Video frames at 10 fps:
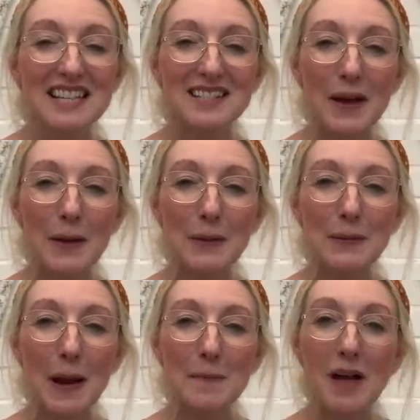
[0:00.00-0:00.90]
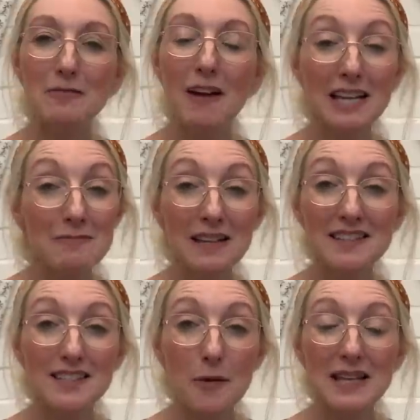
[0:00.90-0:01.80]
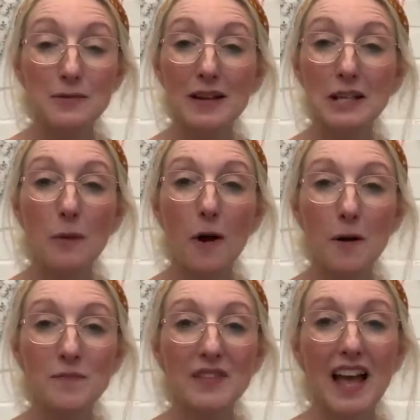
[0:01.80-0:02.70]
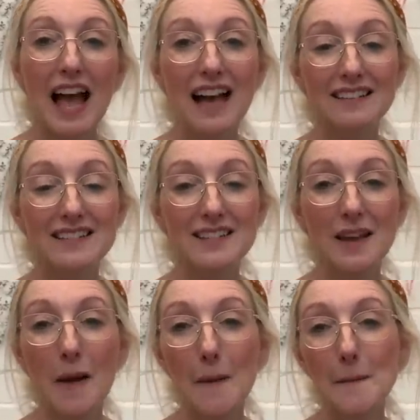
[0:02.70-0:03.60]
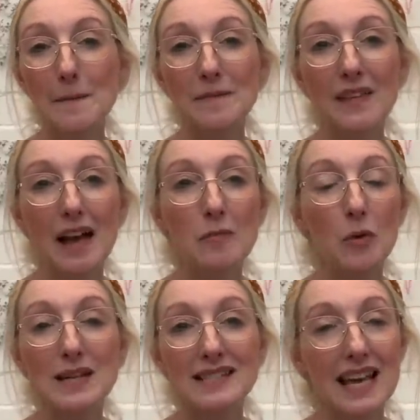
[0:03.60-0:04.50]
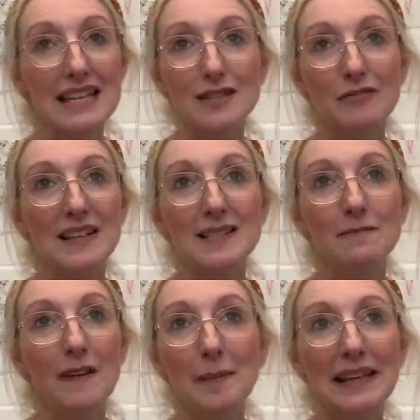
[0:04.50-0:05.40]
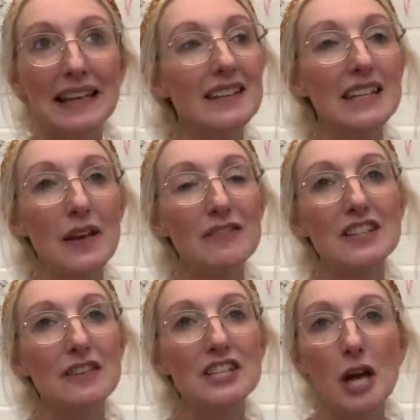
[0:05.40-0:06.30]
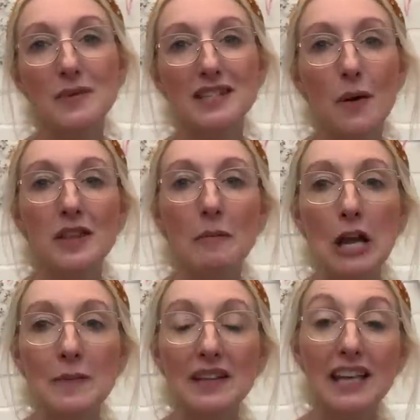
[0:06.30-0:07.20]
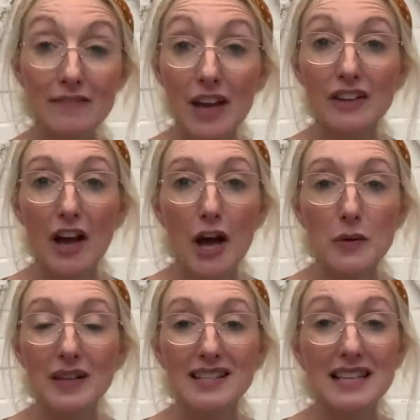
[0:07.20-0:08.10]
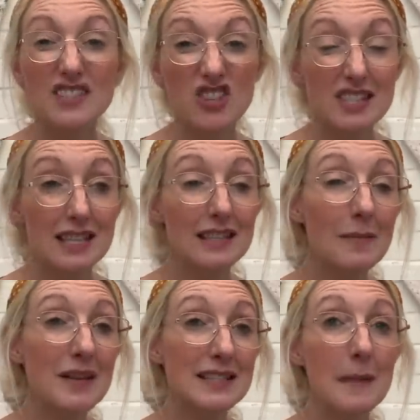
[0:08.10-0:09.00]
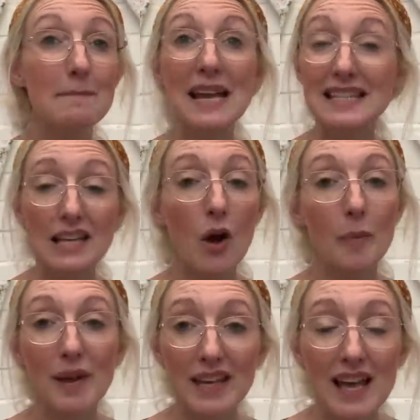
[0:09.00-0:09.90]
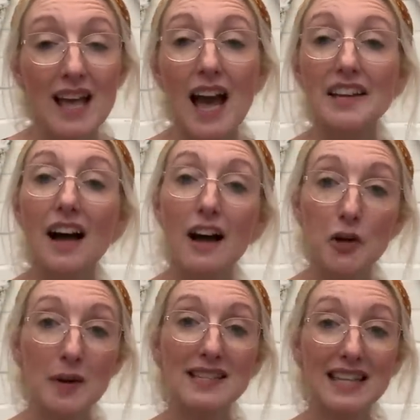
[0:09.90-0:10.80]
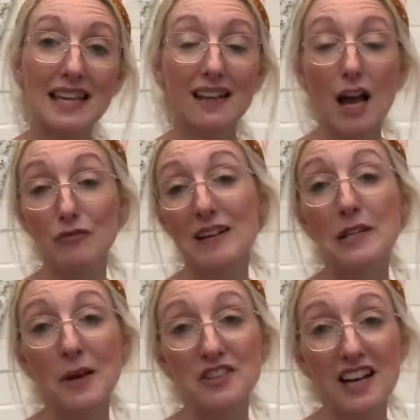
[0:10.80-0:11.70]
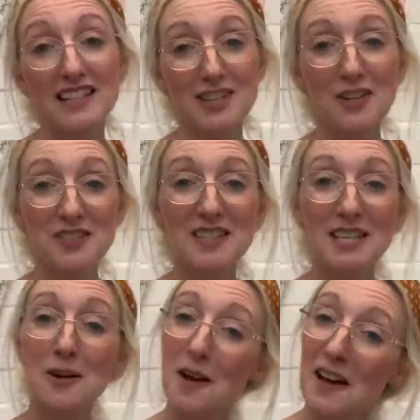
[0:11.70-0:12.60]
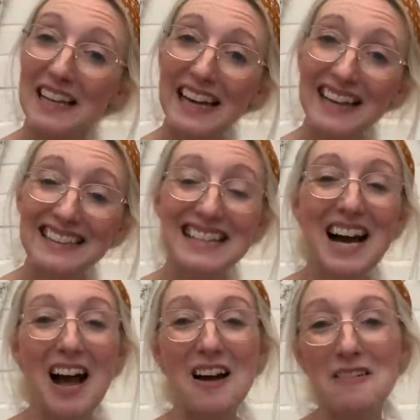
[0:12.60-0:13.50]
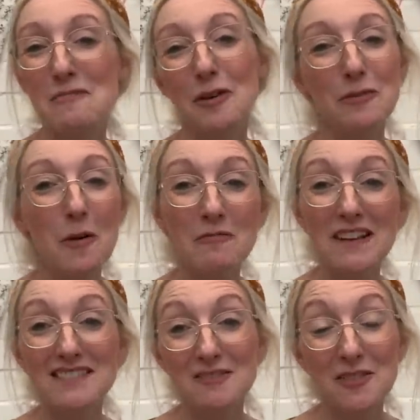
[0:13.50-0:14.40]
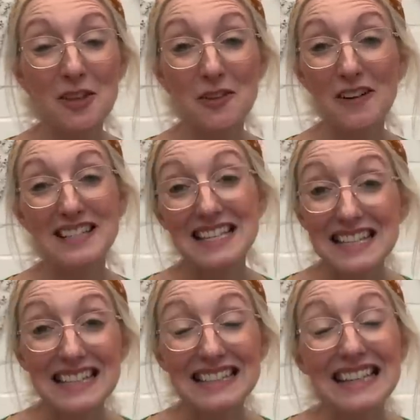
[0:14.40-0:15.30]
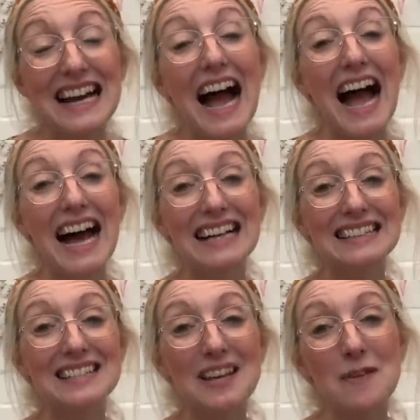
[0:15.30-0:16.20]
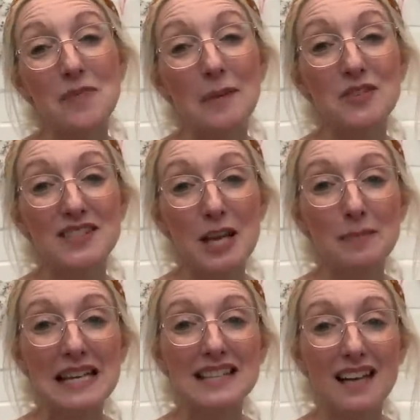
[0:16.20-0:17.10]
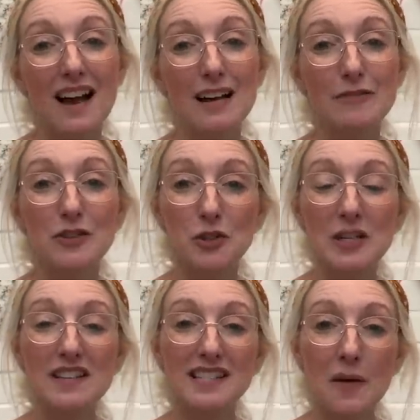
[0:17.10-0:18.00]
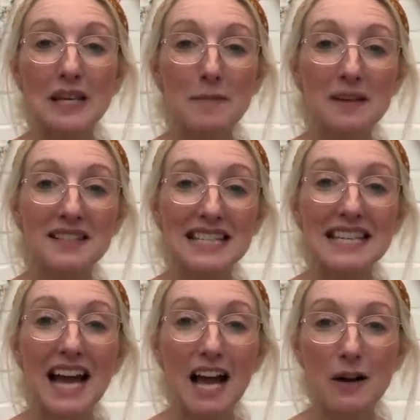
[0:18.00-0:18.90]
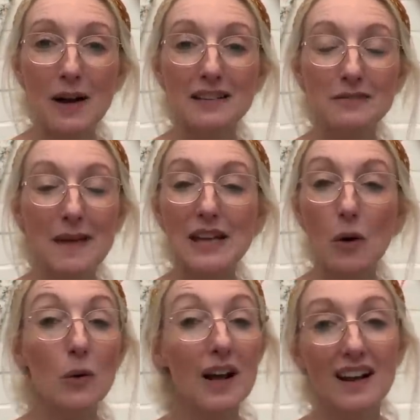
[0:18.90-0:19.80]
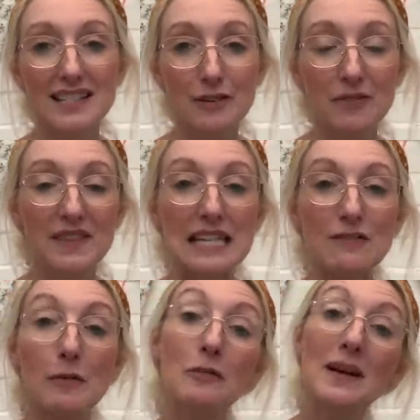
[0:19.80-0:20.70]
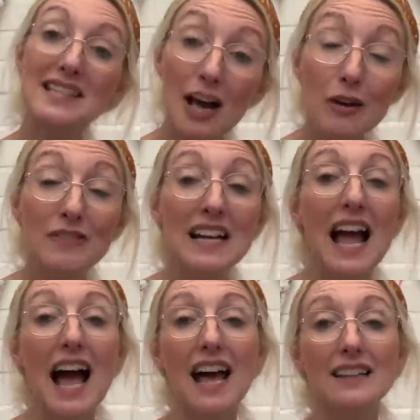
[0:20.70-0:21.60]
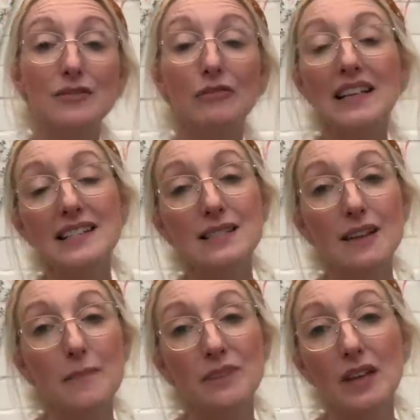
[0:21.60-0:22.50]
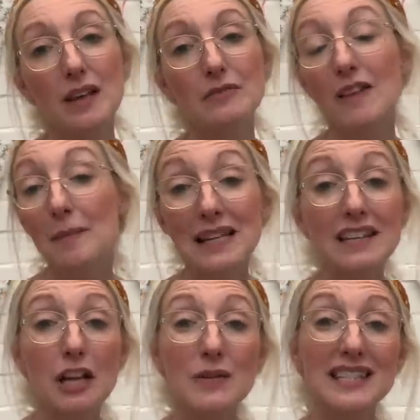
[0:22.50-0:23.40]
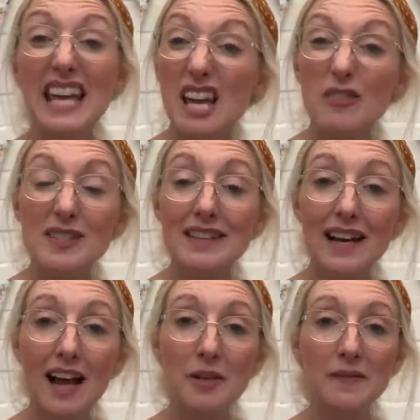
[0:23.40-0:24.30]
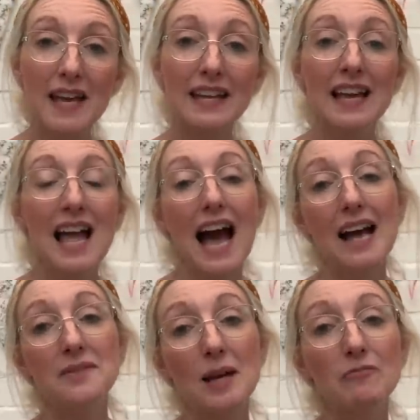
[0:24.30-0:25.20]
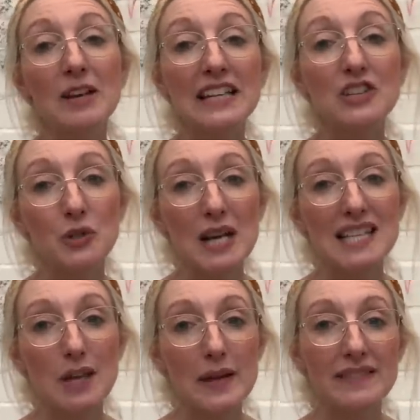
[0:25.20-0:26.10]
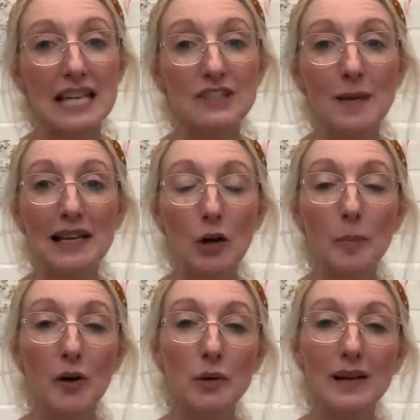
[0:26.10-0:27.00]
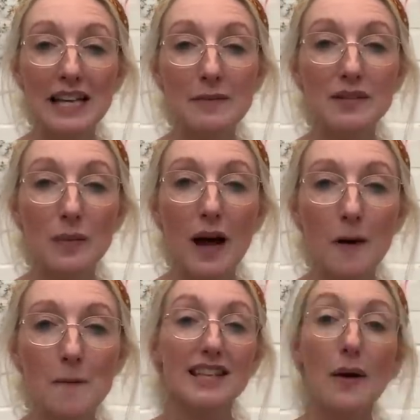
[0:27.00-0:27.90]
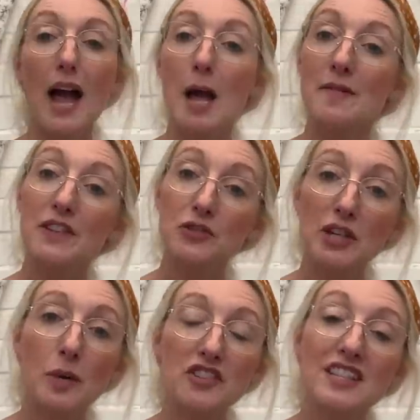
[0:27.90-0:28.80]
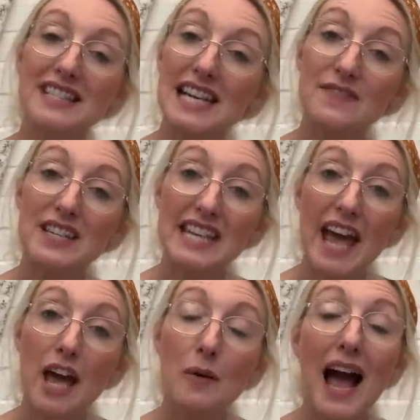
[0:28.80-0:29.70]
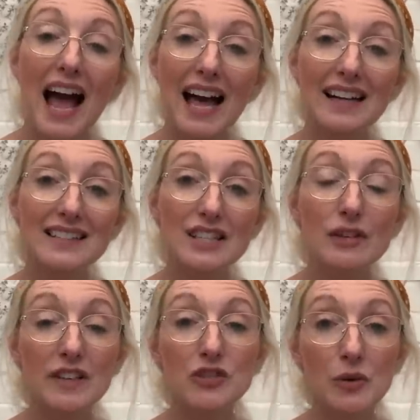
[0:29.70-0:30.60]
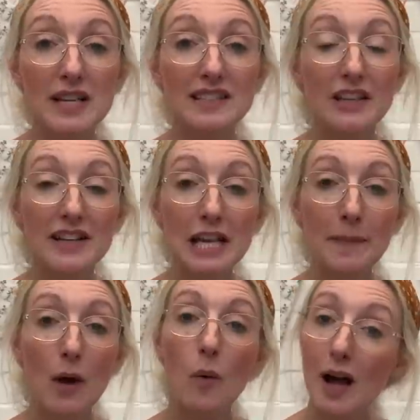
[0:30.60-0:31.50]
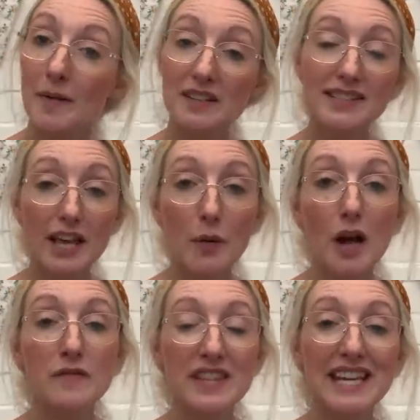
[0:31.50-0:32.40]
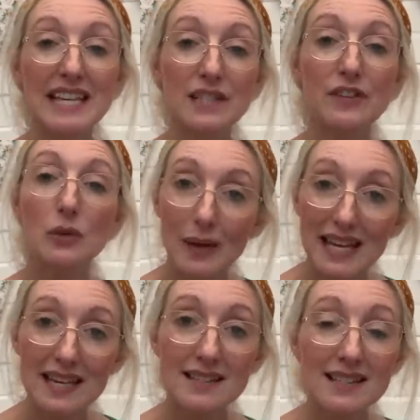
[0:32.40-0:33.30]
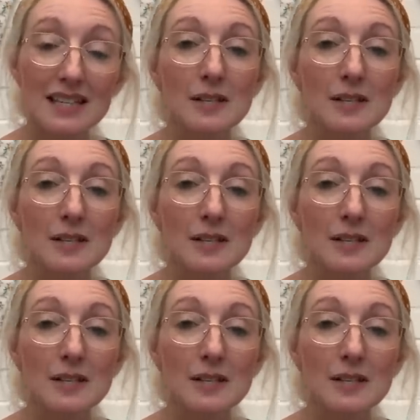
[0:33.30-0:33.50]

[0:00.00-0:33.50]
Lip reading: So I recommend sewing to anyone, and I'm always saying to friends and family, you know, if you don't sew at the moment, give it a go, because it's just the most amazing hobby. And I always think, I really wish that I started to sew earlier, but for one reason or another I didn't. And I'm just so pleased that I've joined the sewing community now and make all kinds of different things for both myself and friends and family, you know, as gifts and that kind of thing. And I'm really enjoying sewing things for my little boy William as well. So I hope you've enjoyed watching today's video and you've enjoyed learning about what I'm going to sew over the next few weeks.